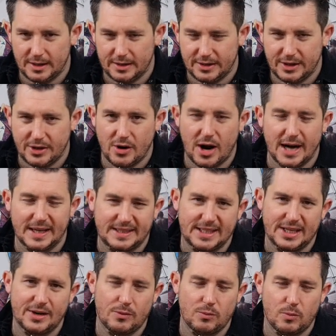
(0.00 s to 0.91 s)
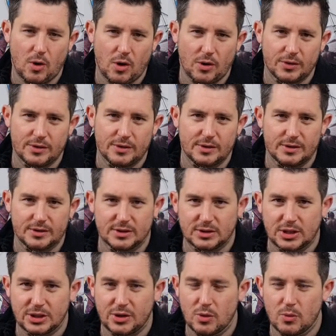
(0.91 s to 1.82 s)
you know, I didn't want
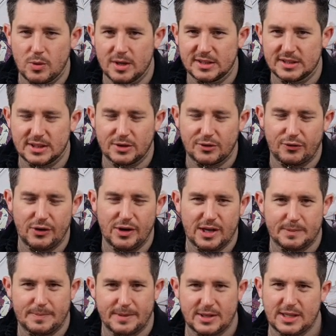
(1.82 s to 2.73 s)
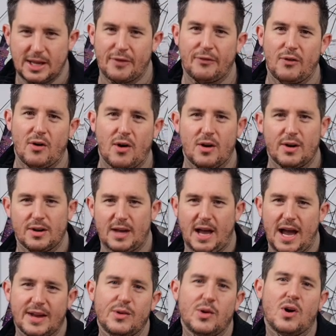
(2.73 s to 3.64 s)
to do Wilson's first because I thought,
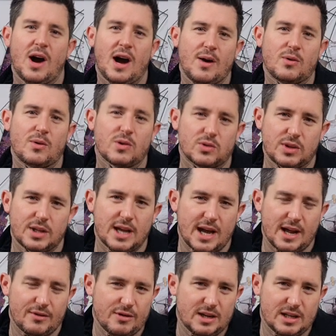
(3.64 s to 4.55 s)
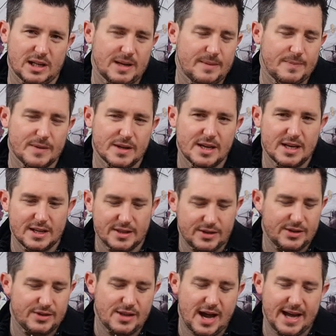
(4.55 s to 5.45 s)
I know how good they are, really.
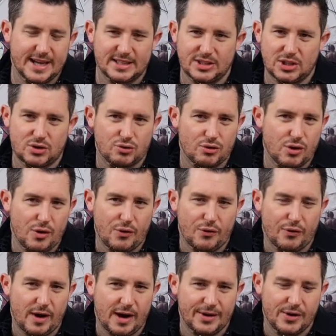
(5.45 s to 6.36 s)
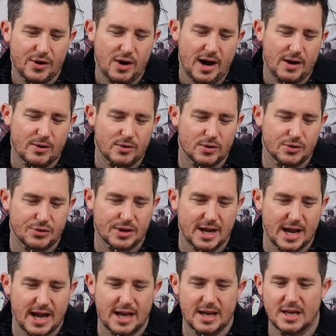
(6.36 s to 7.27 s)
That is the truth. I know how good
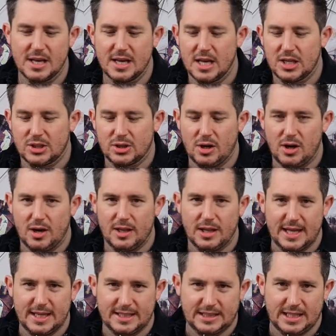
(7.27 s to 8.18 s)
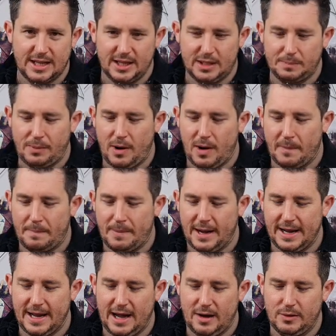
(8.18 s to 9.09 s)
they are. So let's take this pork
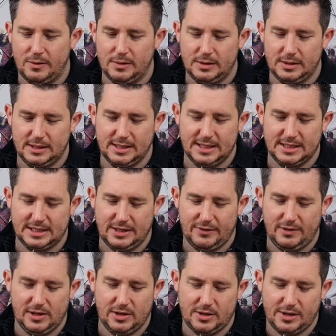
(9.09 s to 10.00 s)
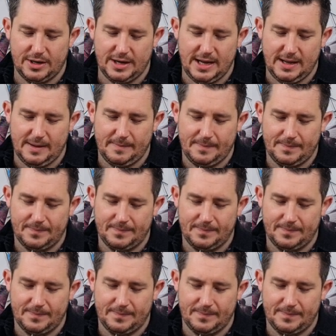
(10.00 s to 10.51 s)
pie out. Let's have a look at it.